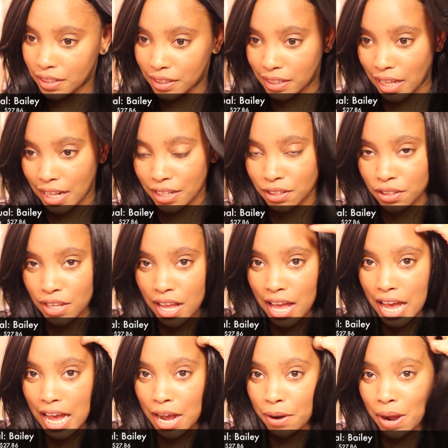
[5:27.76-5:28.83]
that's
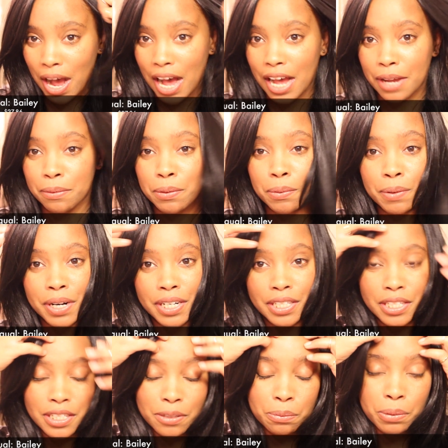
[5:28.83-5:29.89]
how I will wear
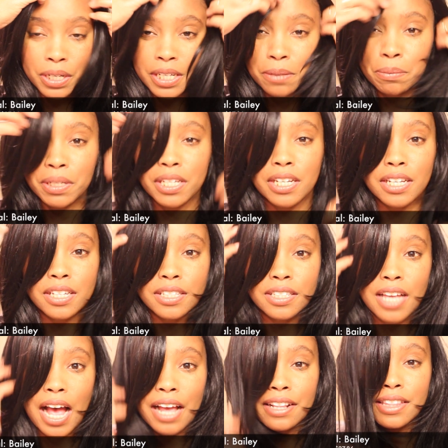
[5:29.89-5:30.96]
this wig because
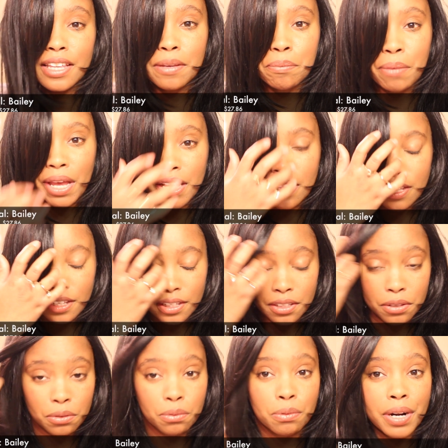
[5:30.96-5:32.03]
I think Bailey
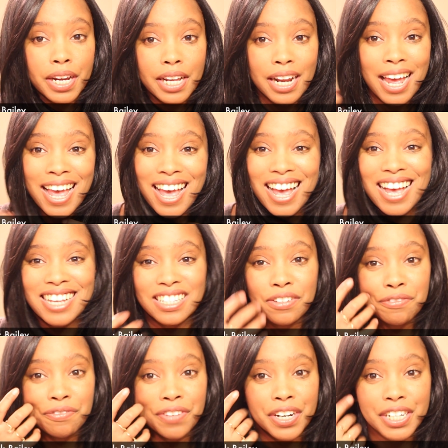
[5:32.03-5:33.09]
looks great as a
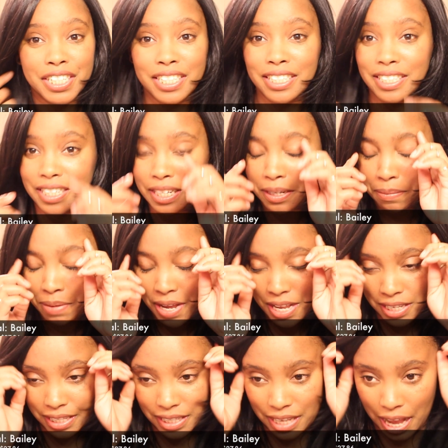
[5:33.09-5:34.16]
very deep
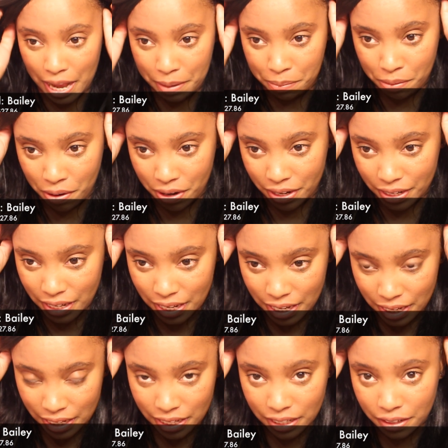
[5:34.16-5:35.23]
side part.
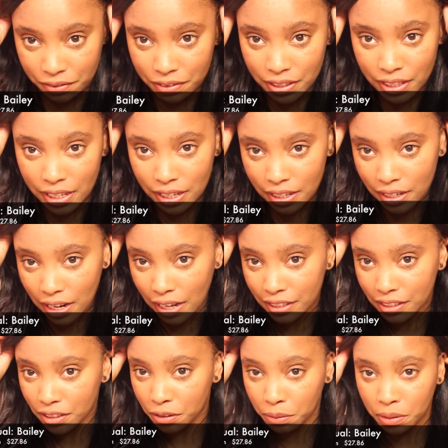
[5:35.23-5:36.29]
Even then, I
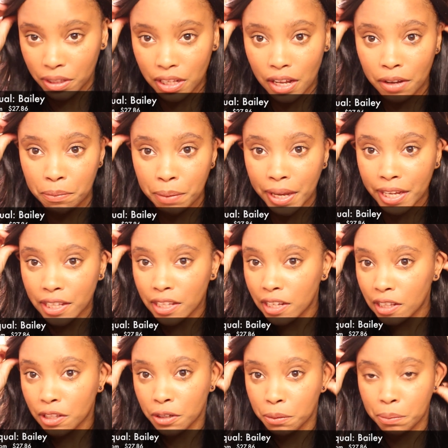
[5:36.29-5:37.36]
still love Bailey
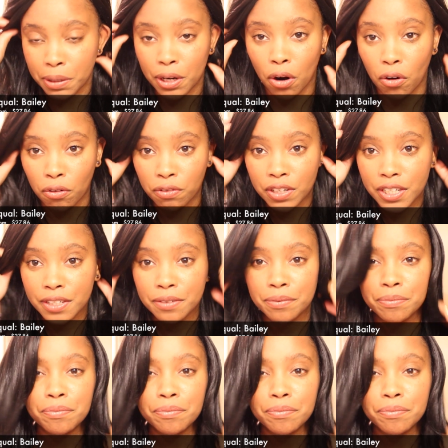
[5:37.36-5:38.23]
a little bit over.